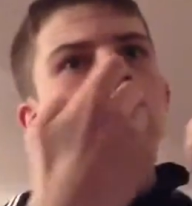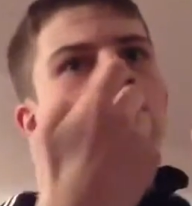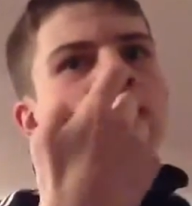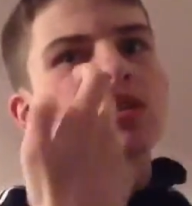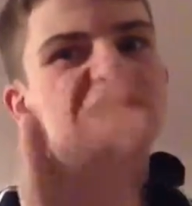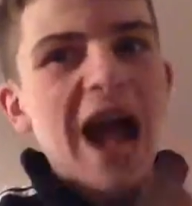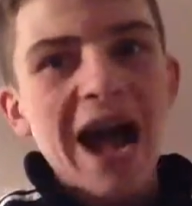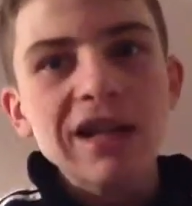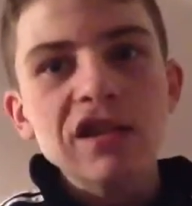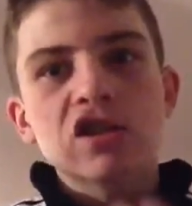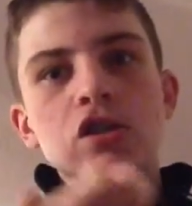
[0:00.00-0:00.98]

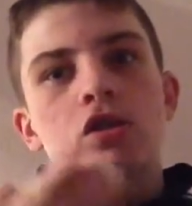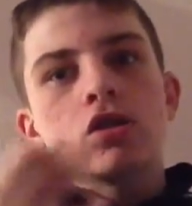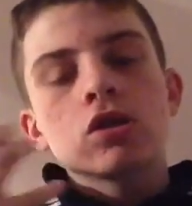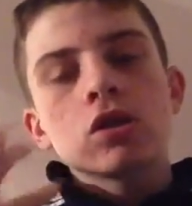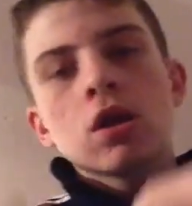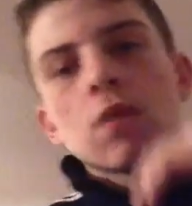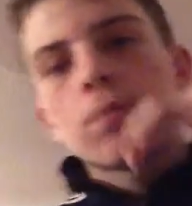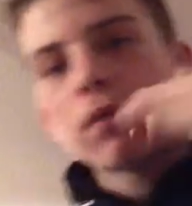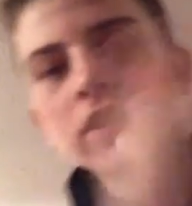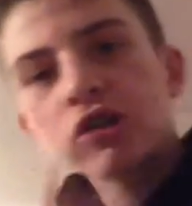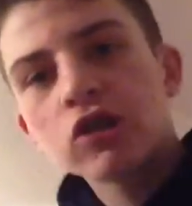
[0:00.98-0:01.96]
stats and
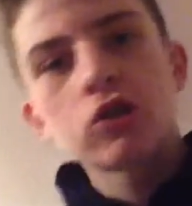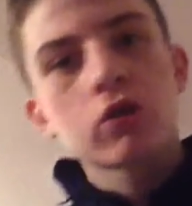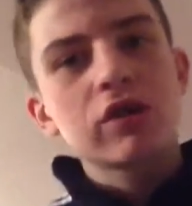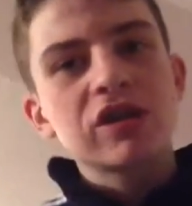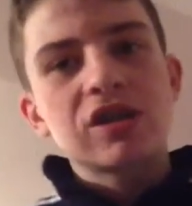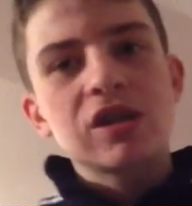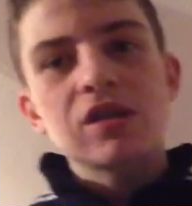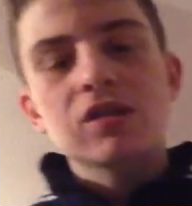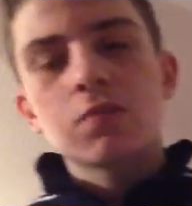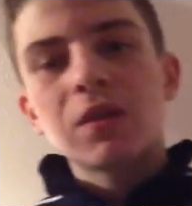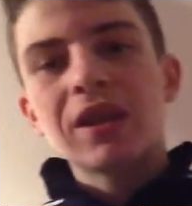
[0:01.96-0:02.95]
branching
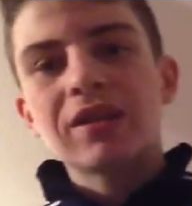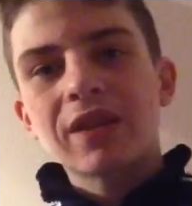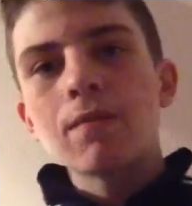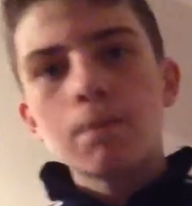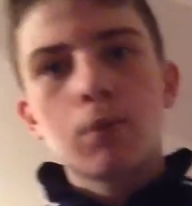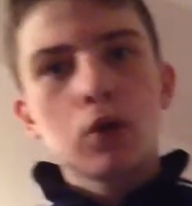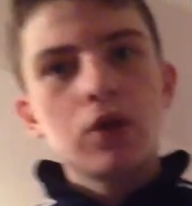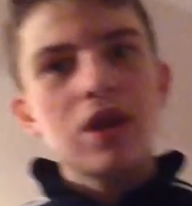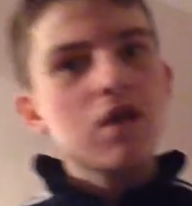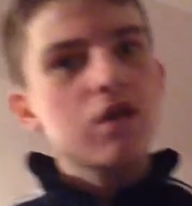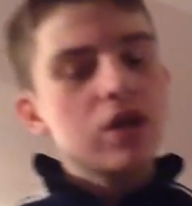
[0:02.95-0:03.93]
choices, but they didn't put the
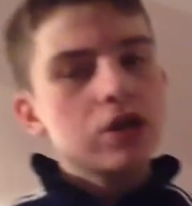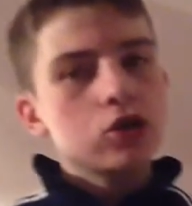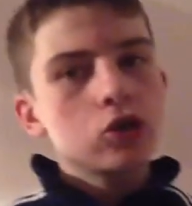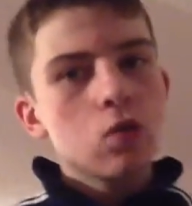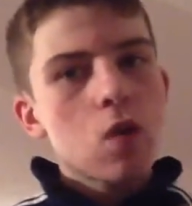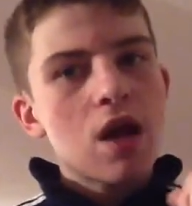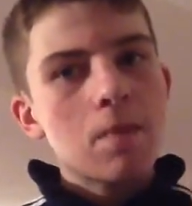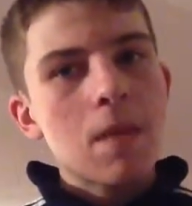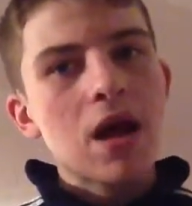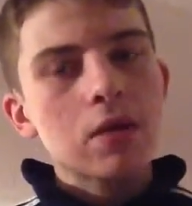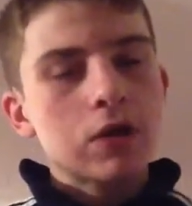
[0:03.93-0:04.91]
effort into where it
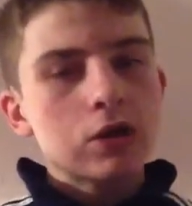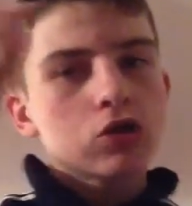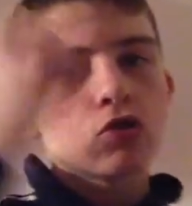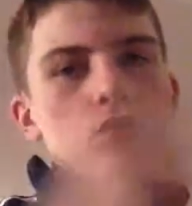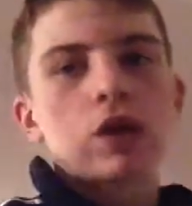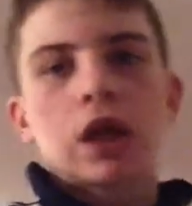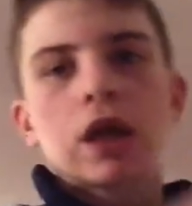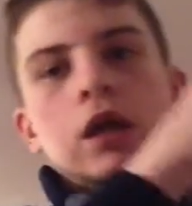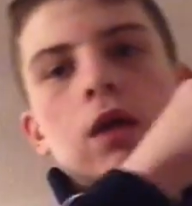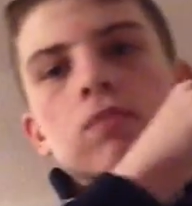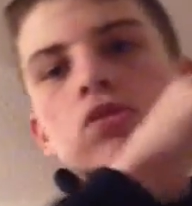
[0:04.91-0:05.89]
mattered, where the storyline
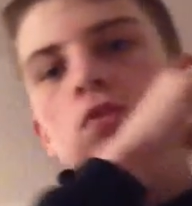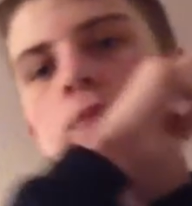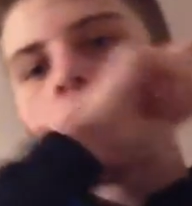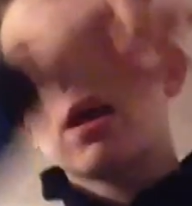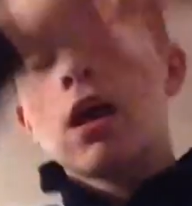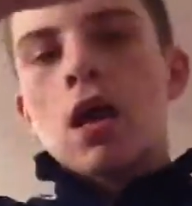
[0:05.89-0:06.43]
comes into play,